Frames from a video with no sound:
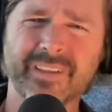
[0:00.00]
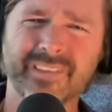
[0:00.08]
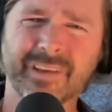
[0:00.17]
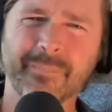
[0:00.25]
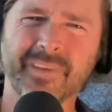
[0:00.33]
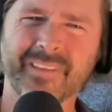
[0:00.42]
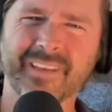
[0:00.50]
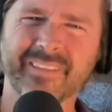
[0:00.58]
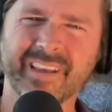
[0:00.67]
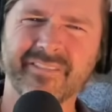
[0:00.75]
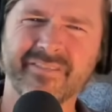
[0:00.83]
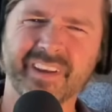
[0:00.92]
something that
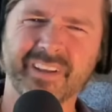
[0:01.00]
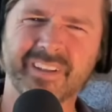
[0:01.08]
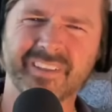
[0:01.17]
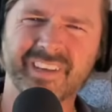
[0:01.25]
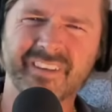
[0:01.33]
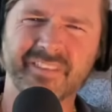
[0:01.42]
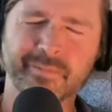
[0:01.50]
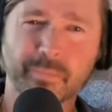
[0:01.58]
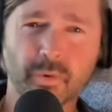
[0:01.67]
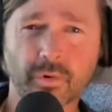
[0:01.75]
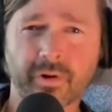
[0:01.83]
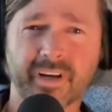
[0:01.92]
they feel is even
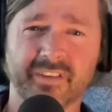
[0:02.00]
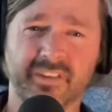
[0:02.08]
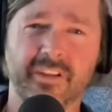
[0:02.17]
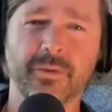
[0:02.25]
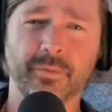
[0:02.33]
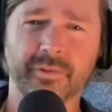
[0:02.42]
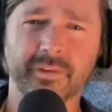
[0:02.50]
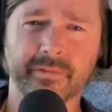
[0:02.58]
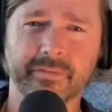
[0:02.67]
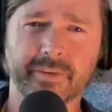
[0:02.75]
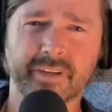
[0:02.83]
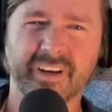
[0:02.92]
more exclusive.